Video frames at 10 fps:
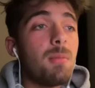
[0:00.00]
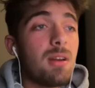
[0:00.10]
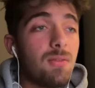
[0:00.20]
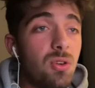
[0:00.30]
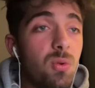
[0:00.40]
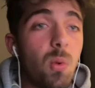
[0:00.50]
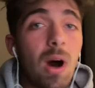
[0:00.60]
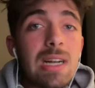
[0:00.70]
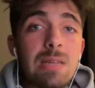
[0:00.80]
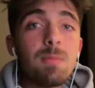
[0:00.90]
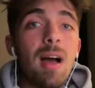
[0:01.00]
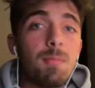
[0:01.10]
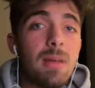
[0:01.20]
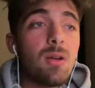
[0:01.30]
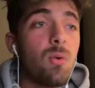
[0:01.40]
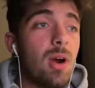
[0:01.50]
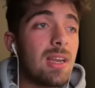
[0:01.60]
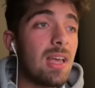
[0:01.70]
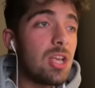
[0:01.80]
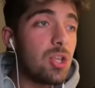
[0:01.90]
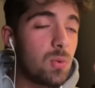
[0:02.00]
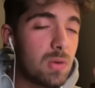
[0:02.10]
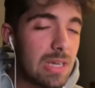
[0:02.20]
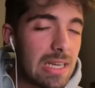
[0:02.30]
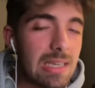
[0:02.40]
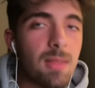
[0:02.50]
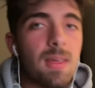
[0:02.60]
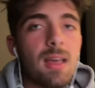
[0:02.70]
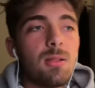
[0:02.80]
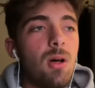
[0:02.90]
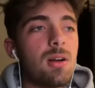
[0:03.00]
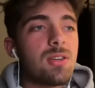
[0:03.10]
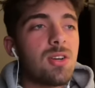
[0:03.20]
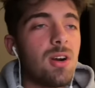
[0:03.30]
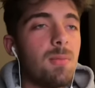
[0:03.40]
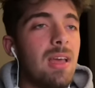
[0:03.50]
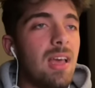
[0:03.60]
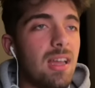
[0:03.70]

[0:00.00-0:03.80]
But if you want to buy Bitcoin, you need to think long term.